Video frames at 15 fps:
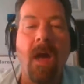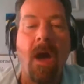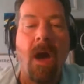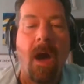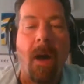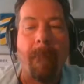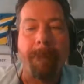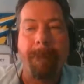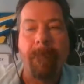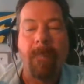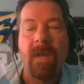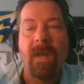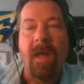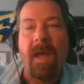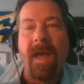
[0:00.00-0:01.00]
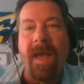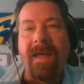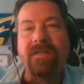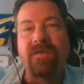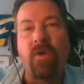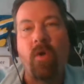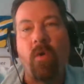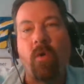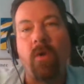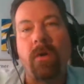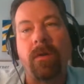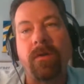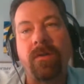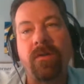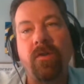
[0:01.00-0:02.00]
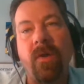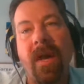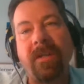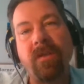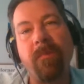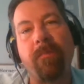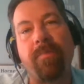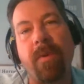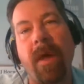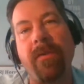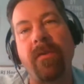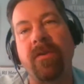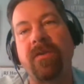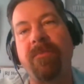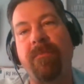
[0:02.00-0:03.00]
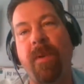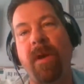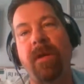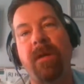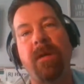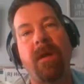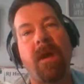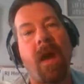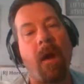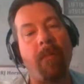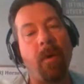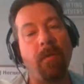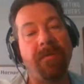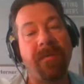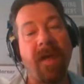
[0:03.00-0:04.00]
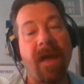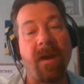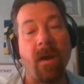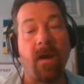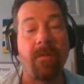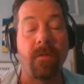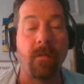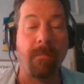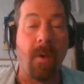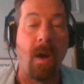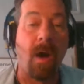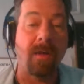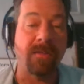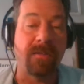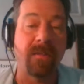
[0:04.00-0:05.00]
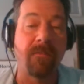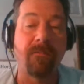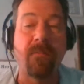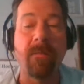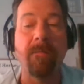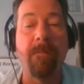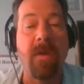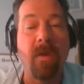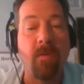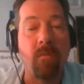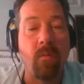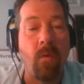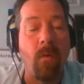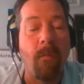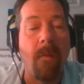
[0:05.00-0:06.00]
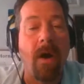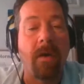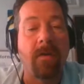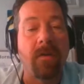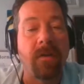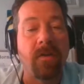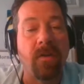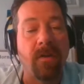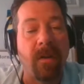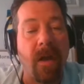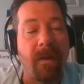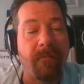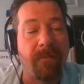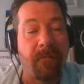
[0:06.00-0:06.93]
And so you had your brothers, but how about that other positive male role model in your life?